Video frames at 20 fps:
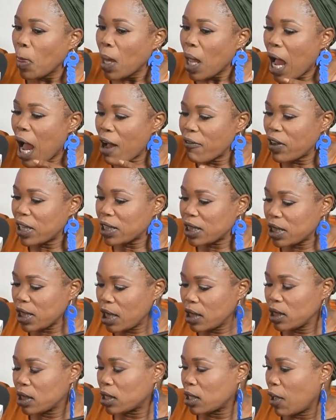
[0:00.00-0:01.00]
have a
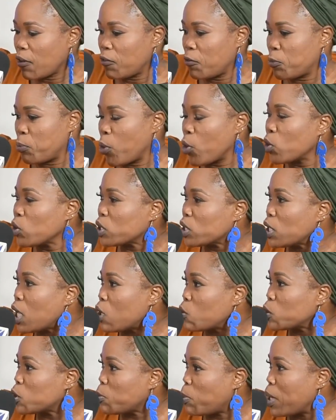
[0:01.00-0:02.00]
sense of
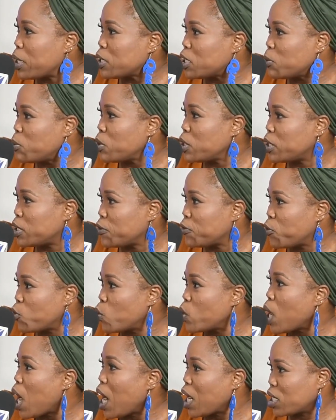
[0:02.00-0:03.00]
personal responsibility
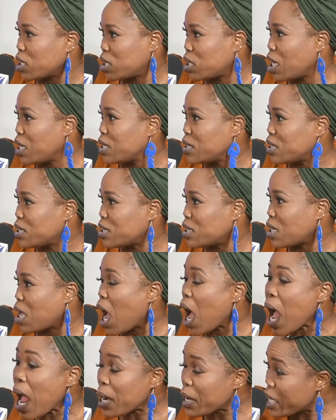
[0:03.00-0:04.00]
for your actions.
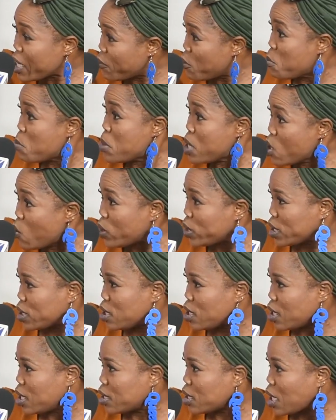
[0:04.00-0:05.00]
Even me was
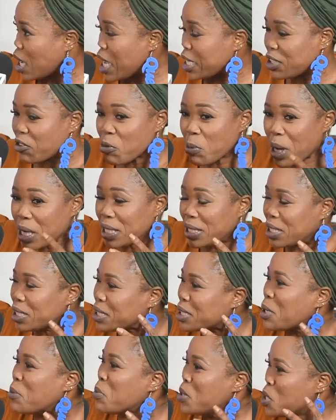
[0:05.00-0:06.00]
sitting as because everybody
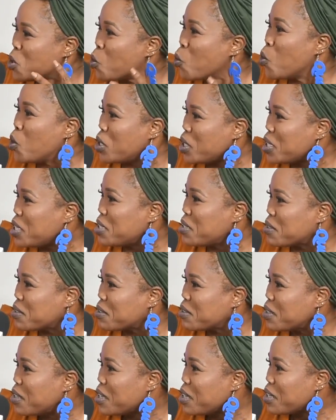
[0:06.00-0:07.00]
thinks of me holy,
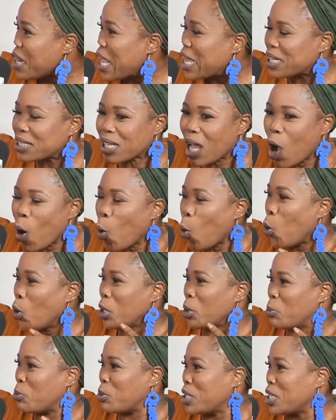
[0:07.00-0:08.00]
like it's a
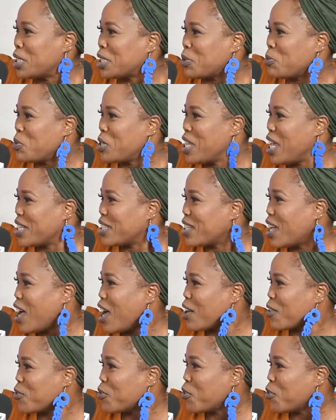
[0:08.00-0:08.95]
holy place me I talk